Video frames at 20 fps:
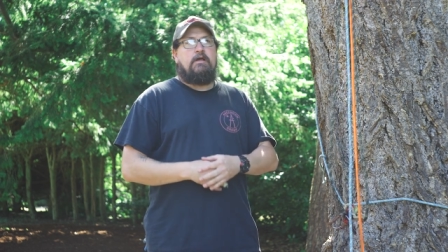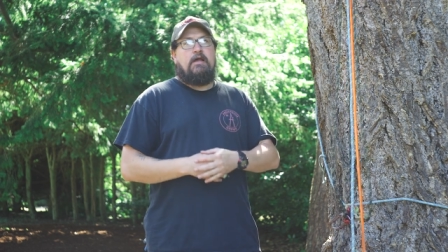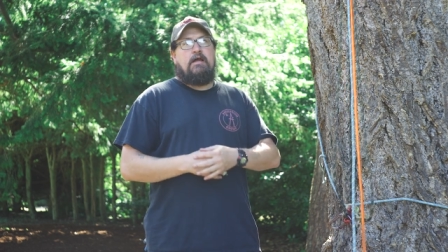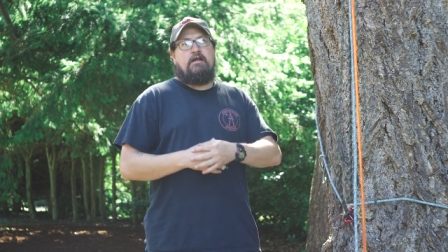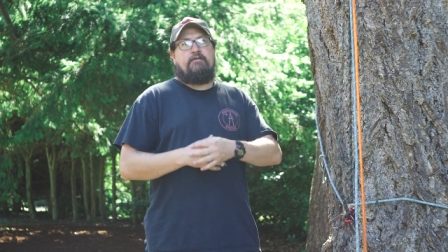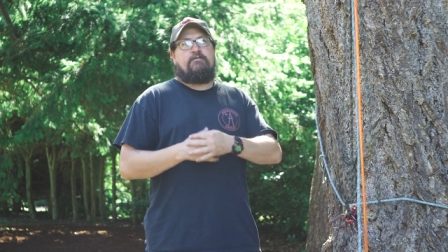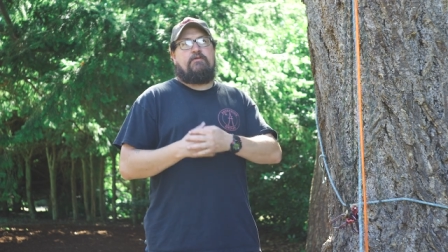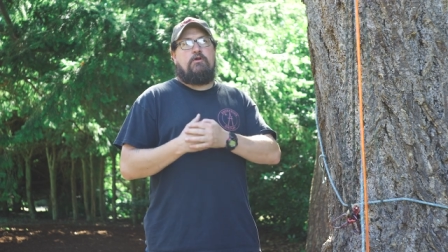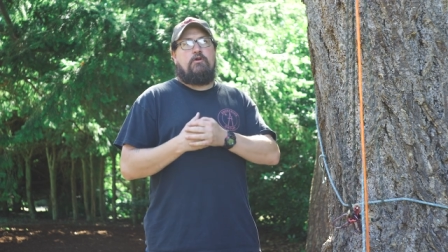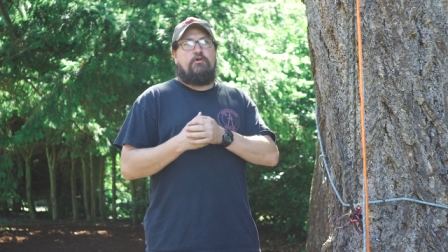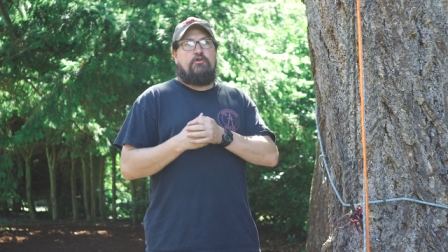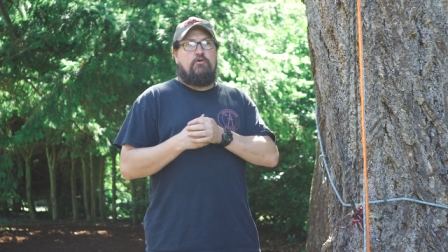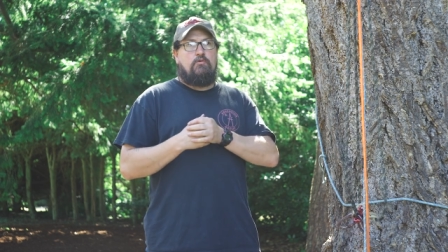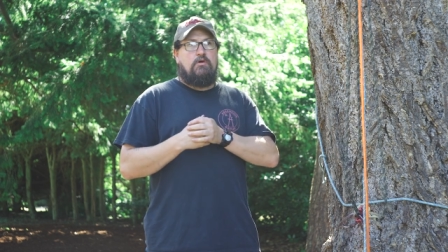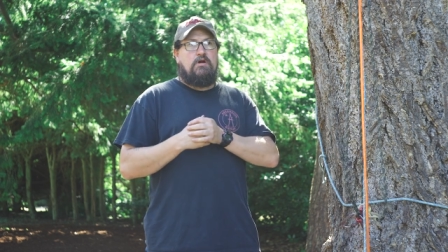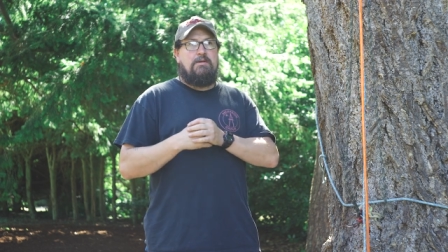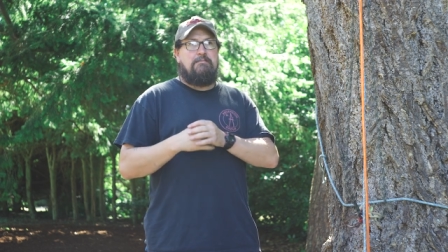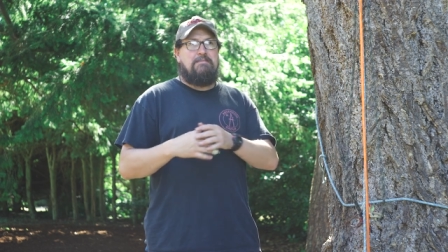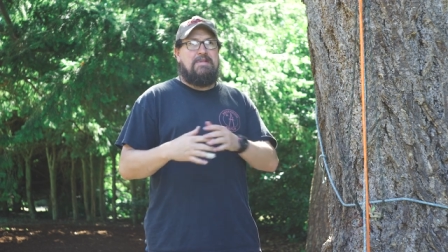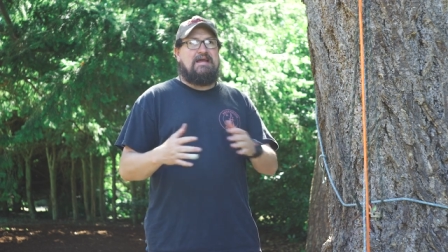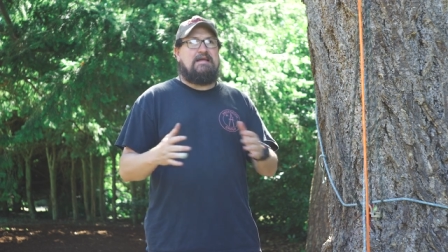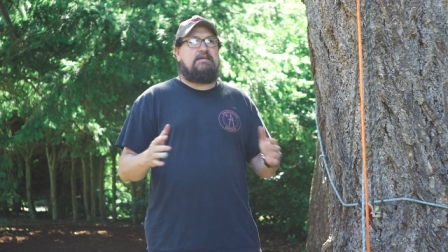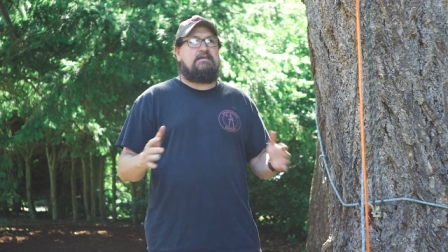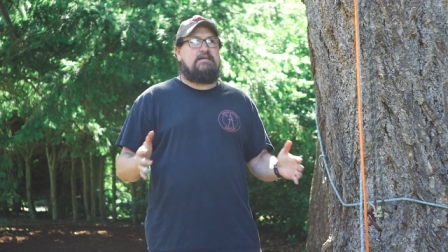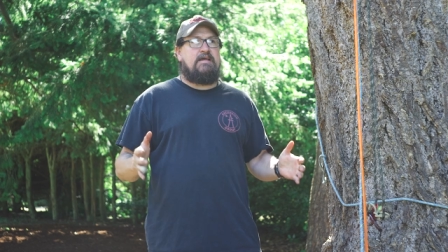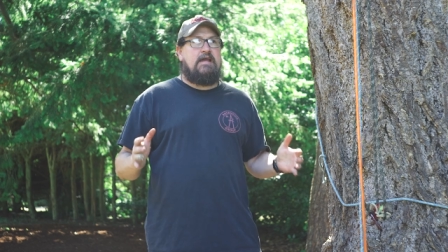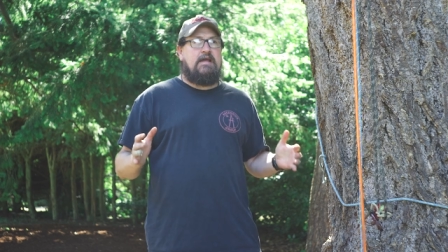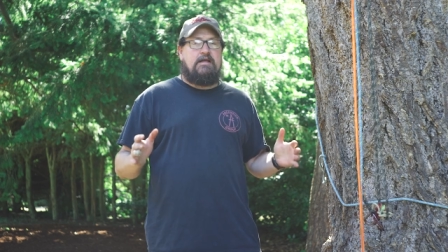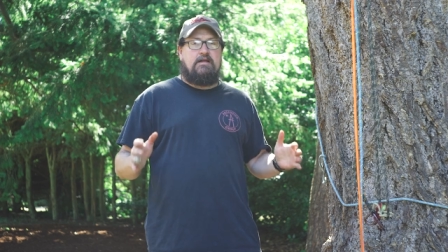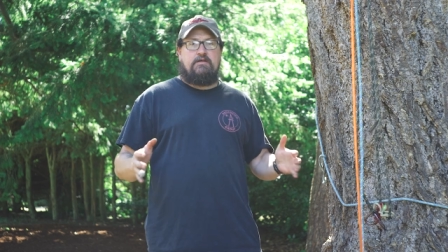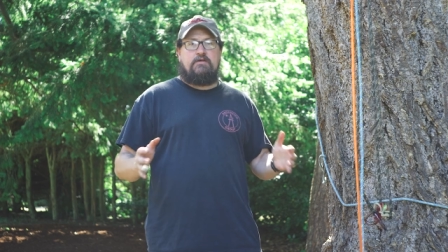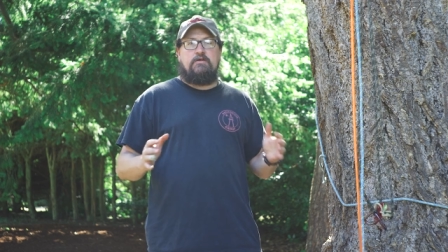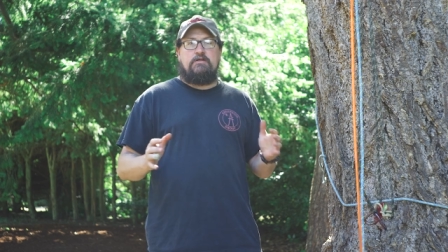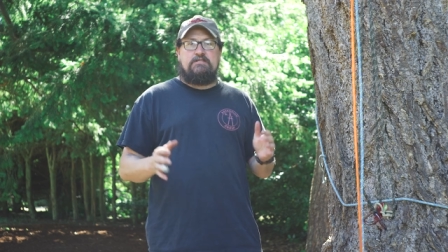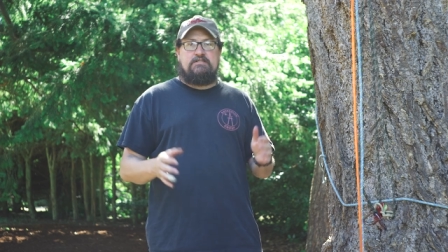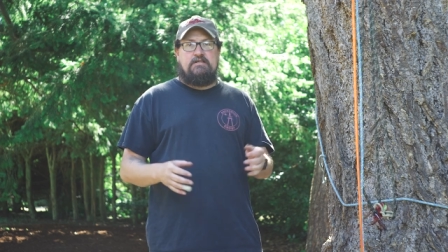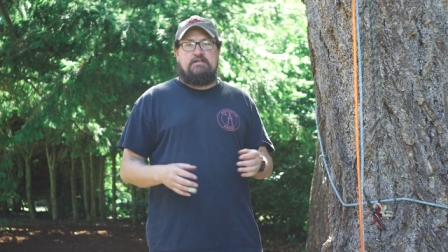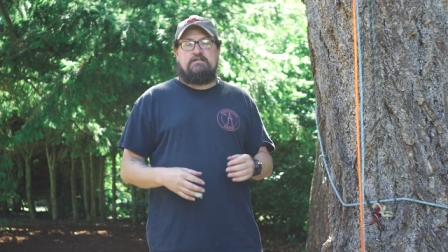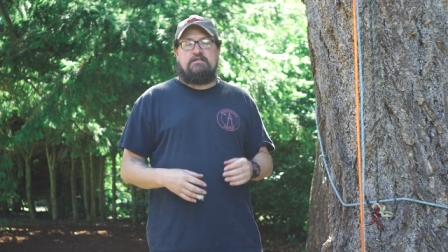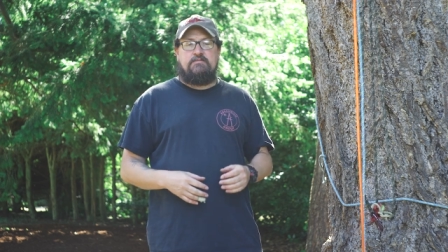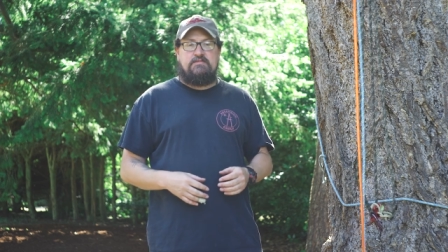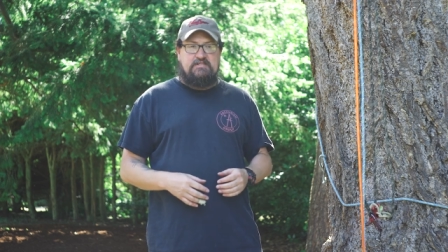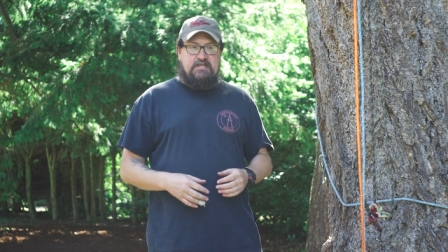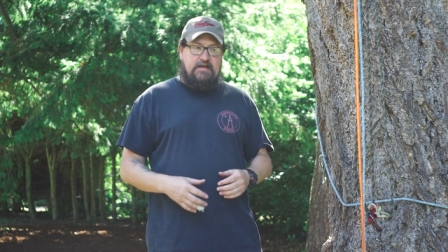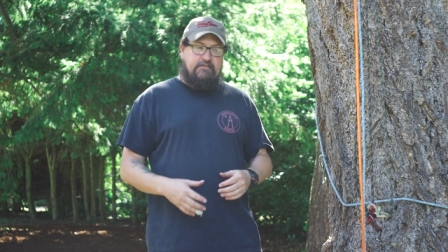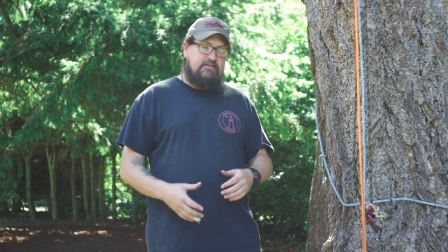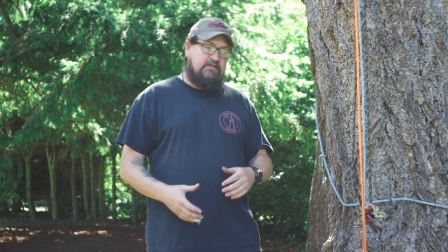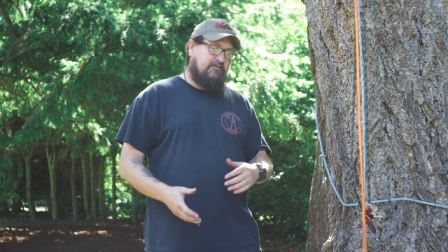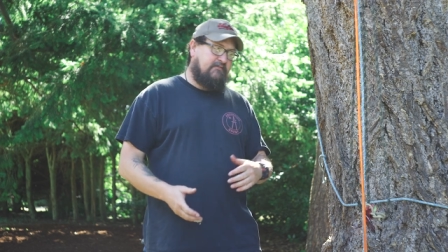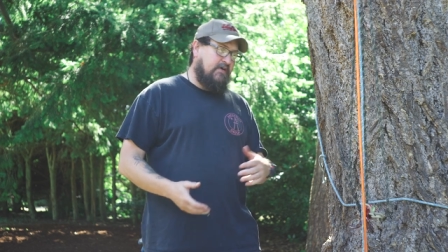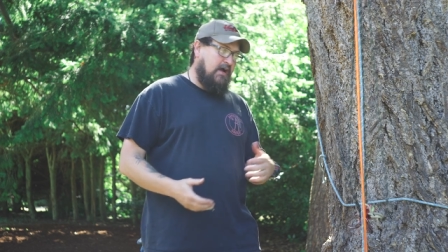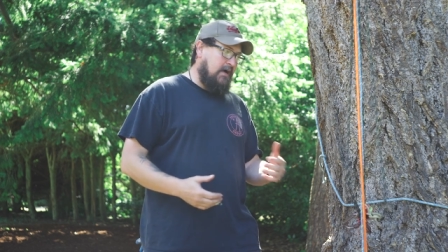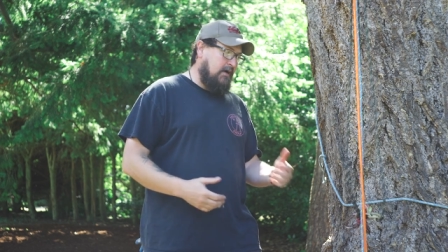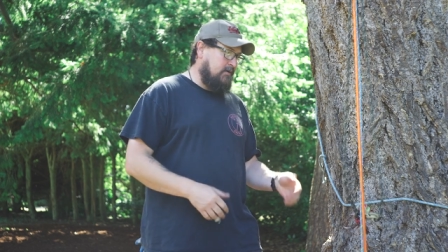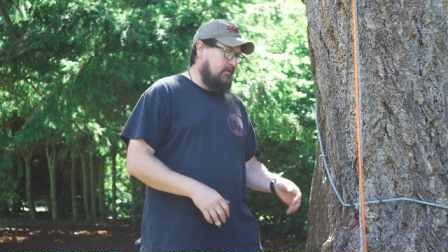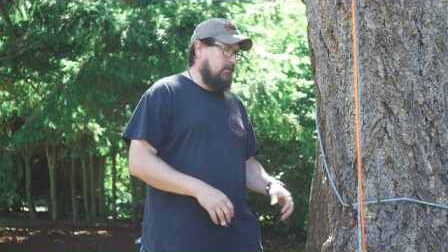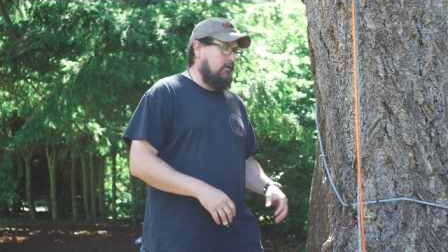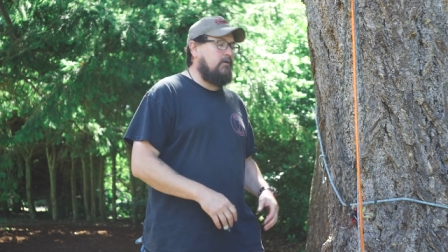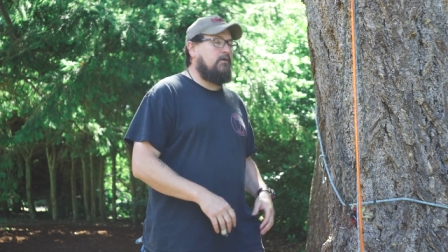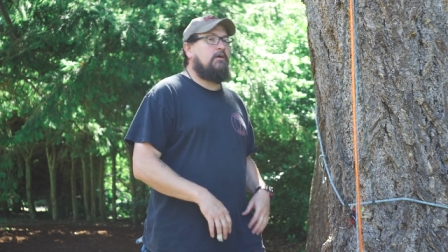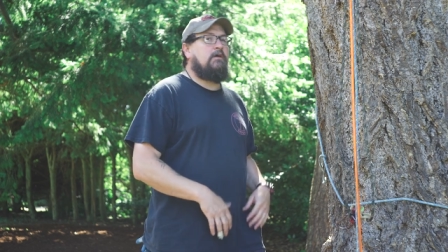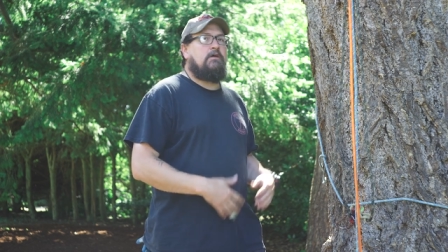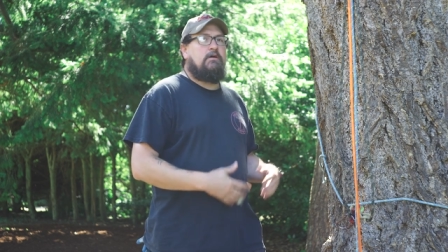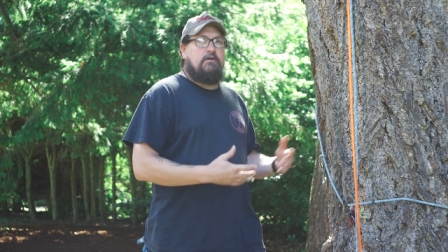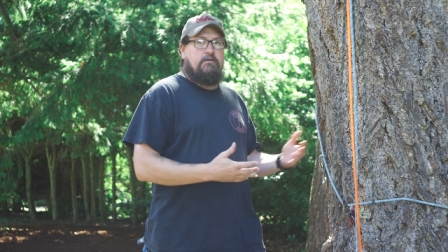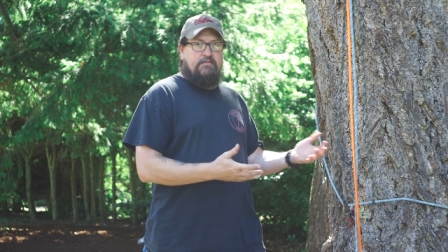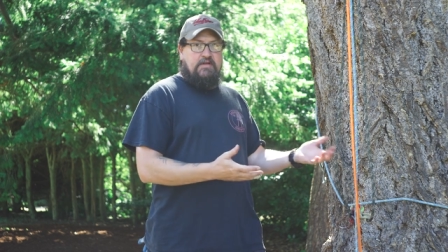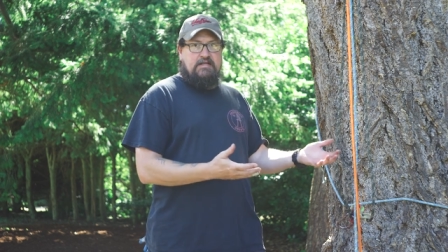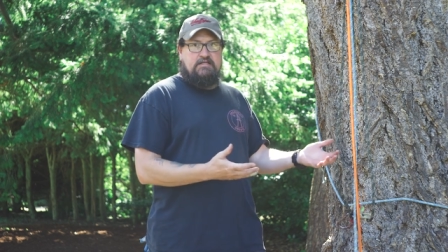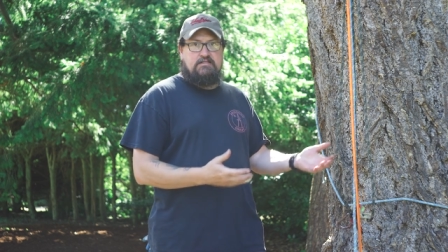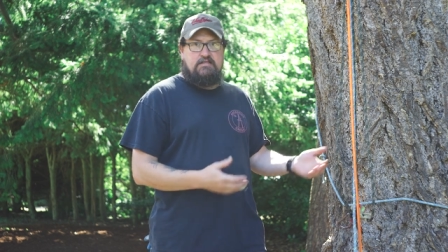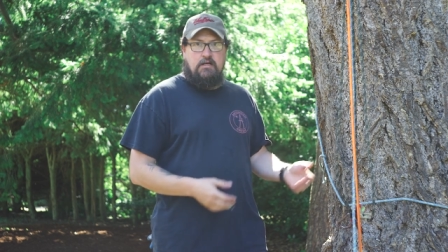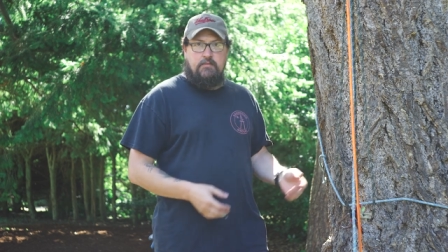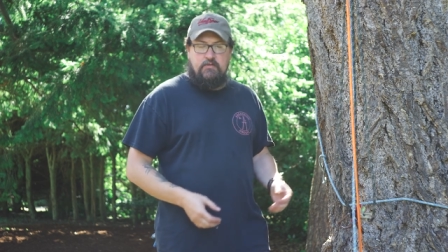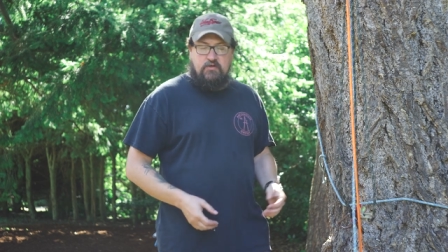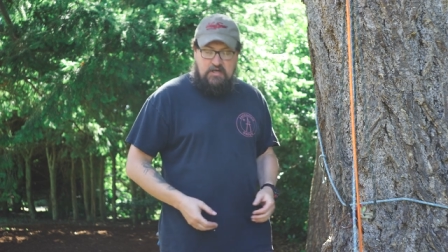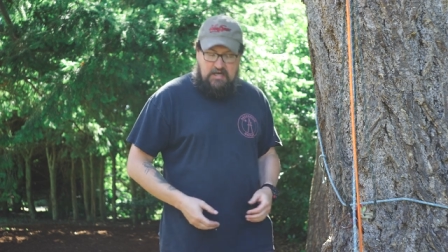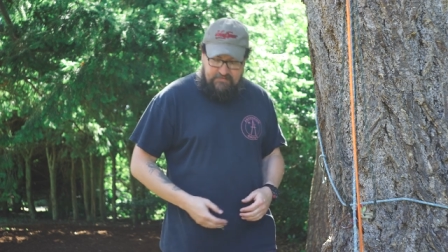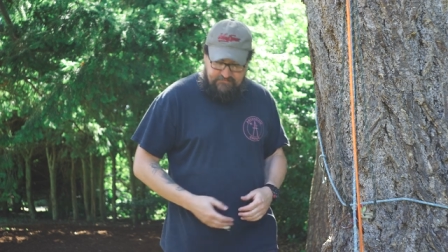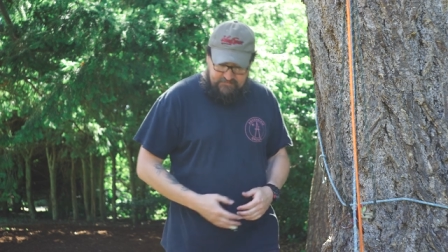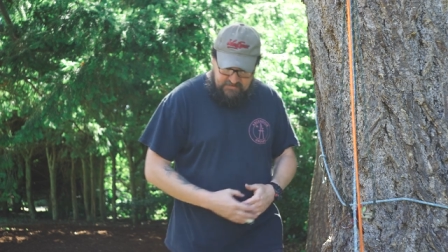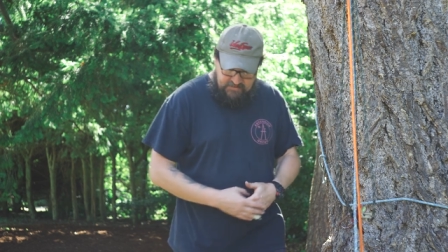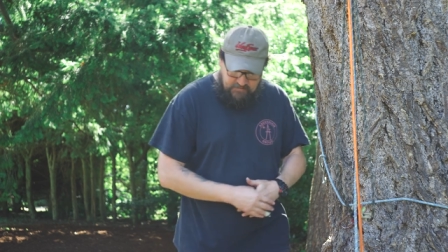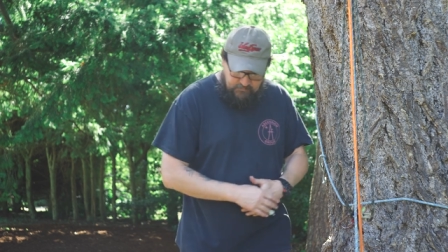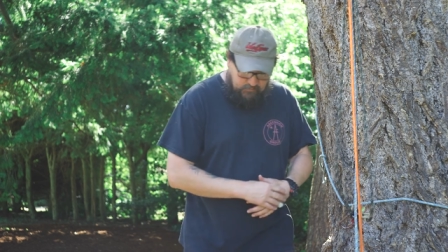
and if you know you want to maintain a good system safety factor, that's something you'll have to